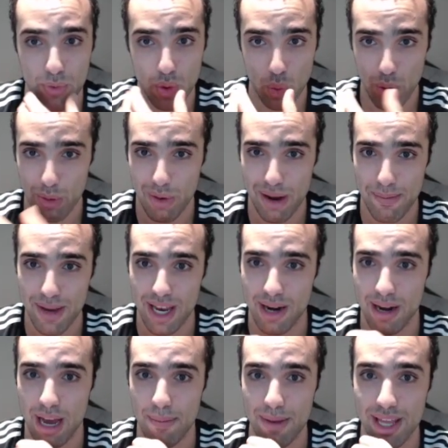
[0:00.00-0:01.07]
What do I mean?
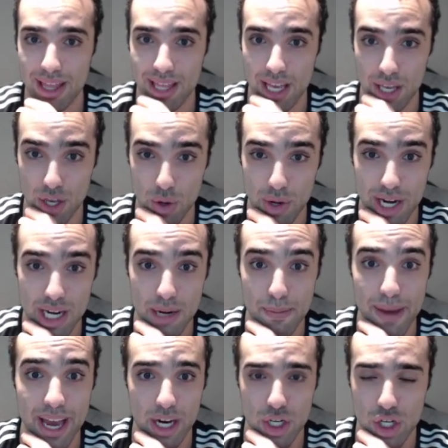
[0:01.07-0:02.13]
I mean that you need to
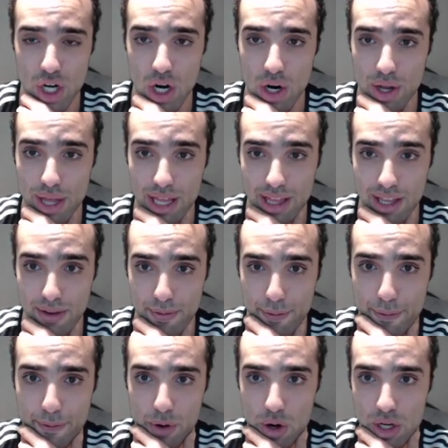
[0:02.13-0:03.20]
make sure that the
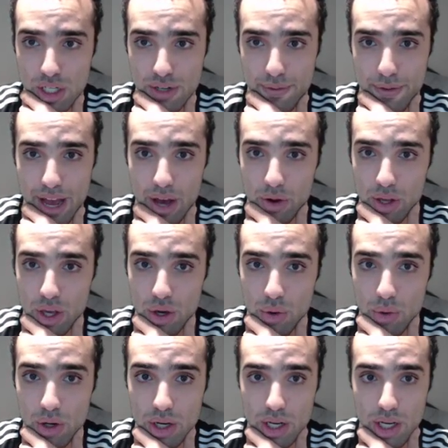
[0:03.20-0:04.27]
first
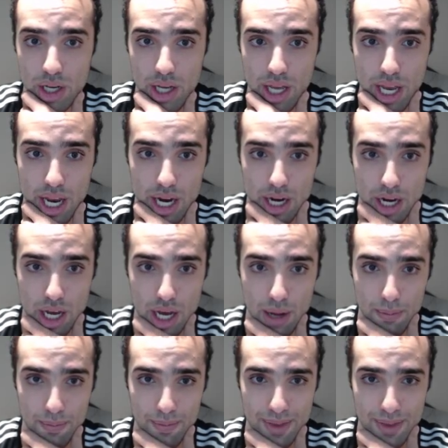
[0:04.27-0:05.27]
value in, or